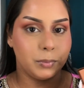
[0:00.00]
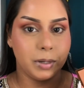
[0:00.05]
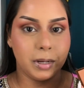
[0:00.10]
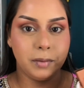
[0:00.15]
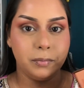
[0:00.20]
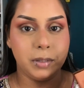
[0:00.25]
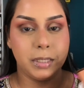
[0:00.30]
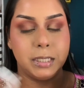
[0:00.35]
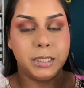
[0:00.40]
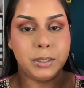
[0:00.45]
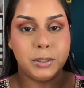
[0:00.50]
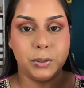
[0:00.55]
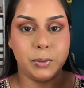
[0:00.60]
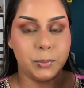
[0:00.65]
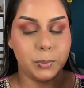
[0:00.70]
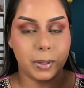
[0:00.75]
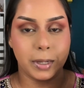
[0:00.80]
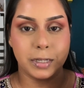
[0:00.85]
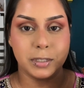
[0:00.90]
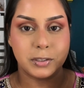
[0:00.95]
have any
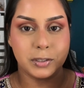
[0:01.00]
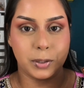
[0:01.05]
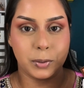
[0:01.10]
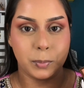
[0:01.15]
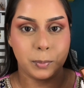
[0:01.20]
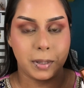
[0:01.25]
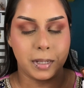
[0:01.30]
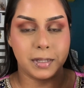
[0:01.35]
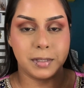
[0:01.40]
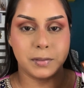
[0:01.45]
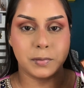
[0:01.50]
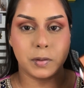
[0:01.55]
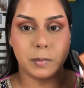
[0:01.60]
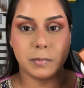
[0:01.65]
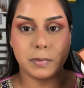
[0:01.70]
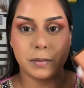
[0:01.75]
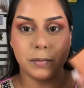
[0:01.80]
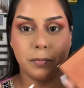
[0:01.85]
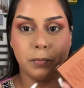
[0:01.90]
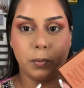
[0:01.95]
new eyeshadow palettes
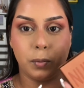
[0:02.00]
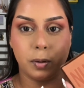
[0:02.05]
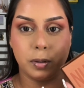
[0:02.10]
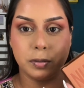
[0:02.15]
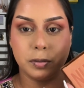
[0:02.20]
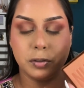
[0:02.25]
from Sephora